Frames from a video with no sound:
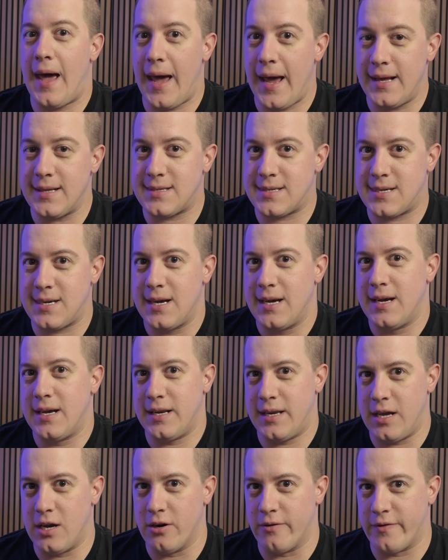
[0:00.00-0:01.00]
8
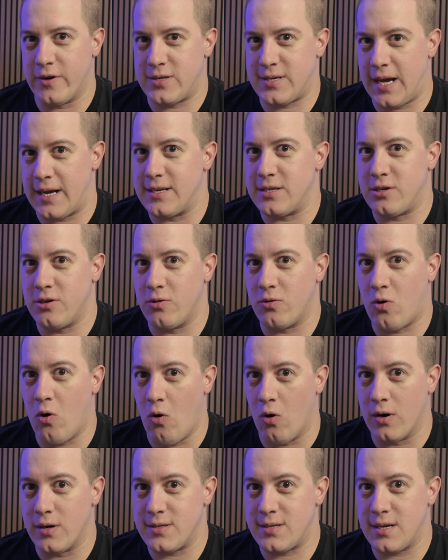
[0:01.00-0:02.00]
Neoverse N2
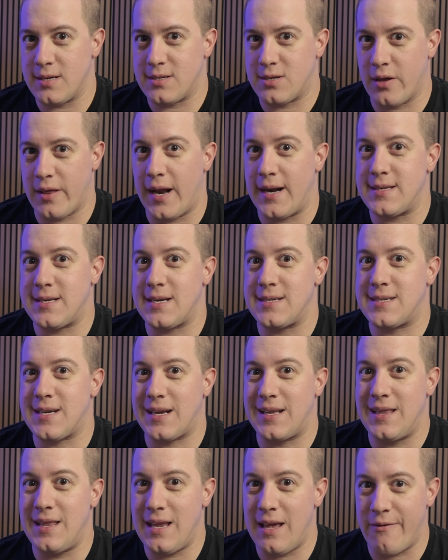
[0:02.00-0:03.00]
cores, so that is a
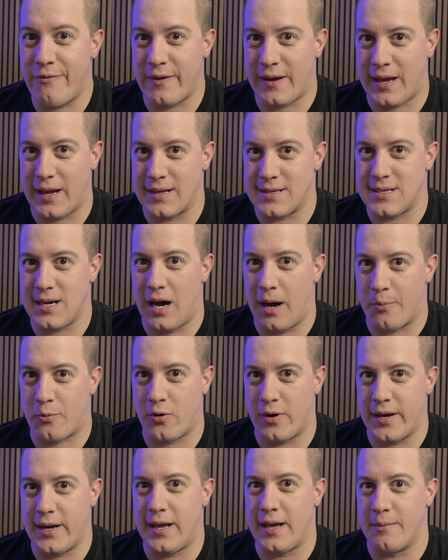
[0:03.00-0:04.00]
significant
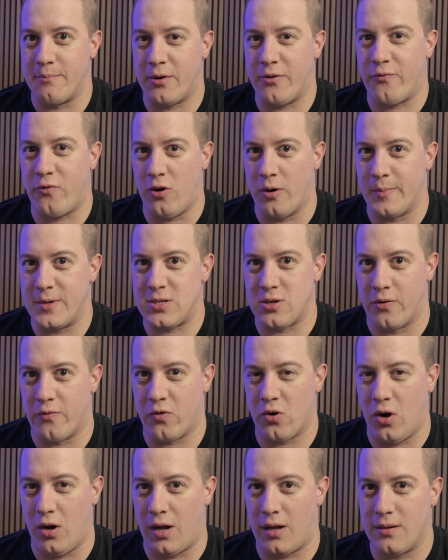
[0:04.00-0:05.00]
upgrade in performance
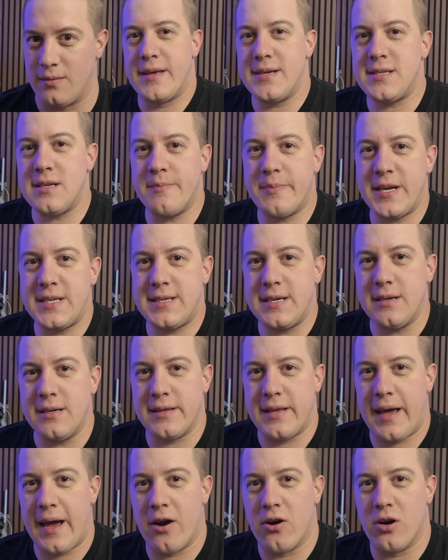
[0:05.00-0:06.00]
overall. This is a big deal
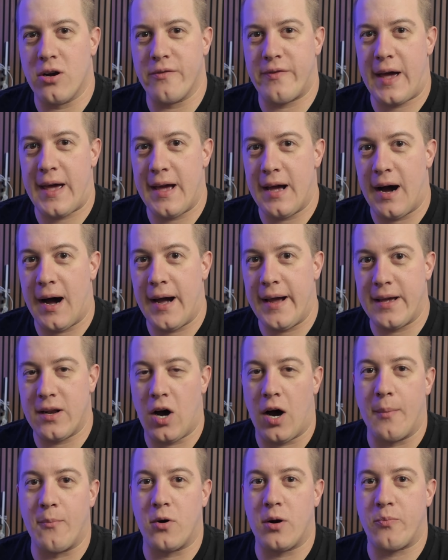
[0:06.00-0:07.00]
in the era of AI and
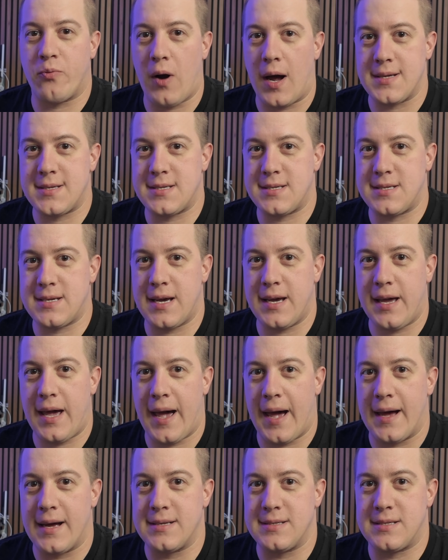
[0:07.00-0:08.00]
onboard processing,
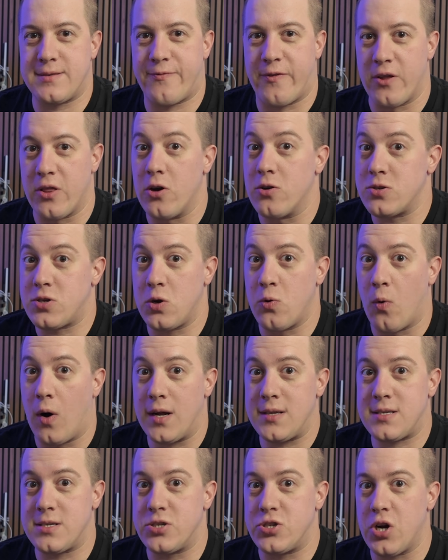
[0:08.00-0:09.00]
and for those who
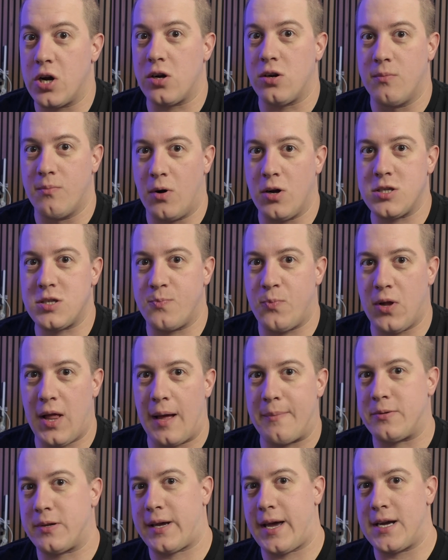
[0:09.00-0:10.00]
want to juggle multiple
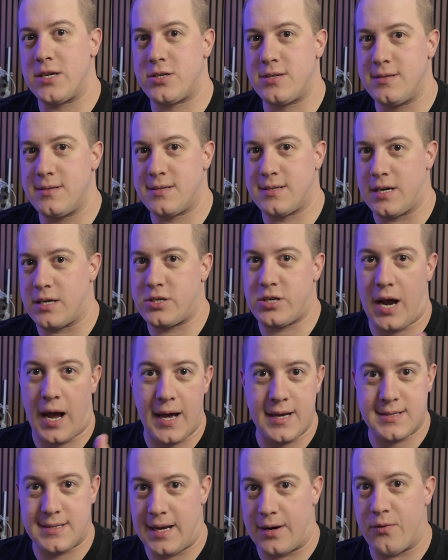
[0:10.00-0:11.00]
applications such
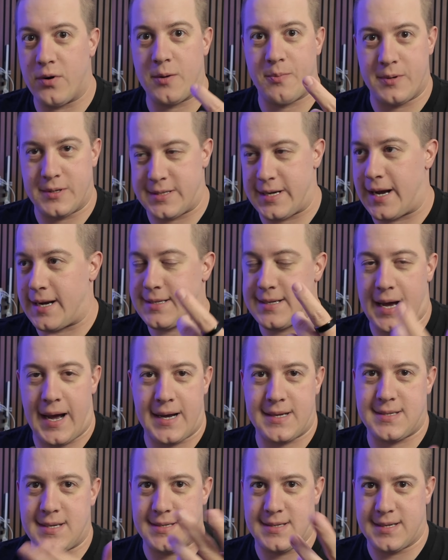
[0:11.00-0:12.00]
as network, protect,
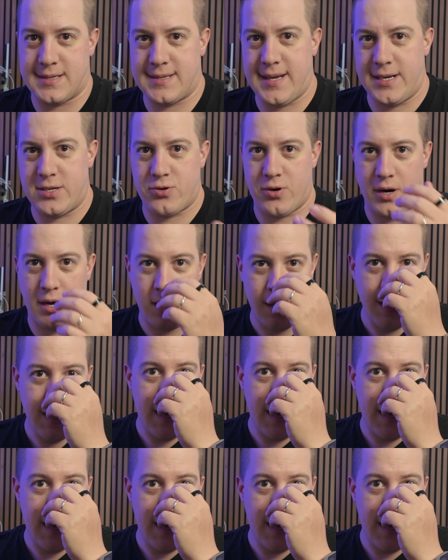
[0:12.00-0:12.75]
access, etc.,